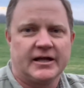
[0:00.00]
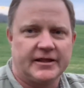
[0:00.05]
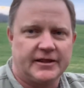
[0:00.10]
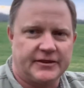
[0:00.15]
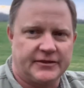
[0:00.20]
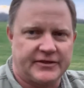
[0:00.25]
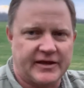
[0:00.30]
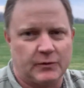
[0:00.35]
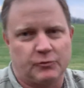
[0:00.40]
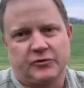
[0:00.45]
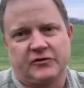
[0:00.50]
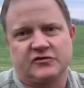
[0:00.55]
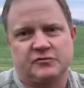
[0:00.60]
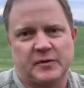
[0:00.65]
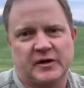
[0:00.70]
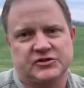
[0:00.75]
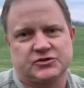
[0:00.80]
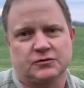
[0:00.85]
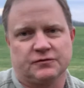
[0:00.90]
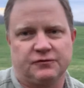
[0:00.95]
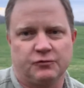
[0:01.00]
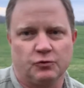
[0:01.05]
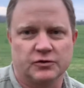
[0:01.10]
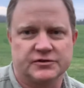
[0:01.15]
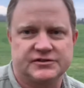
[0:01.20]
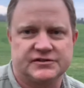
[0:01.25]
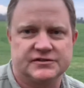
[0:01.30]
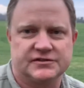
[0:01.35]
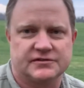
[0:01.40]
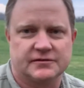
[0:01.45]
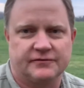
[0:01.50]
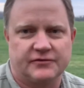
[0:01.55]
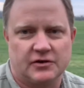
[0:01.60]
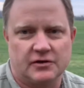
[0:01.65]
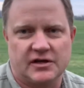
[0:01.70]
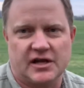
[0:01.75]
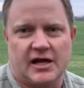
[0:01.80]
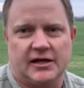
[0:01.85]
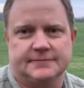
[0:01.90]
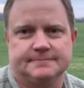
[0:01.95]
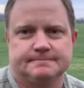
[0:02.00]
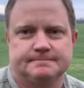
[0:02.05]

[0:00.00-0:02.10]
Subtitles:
They were the special forces of their day.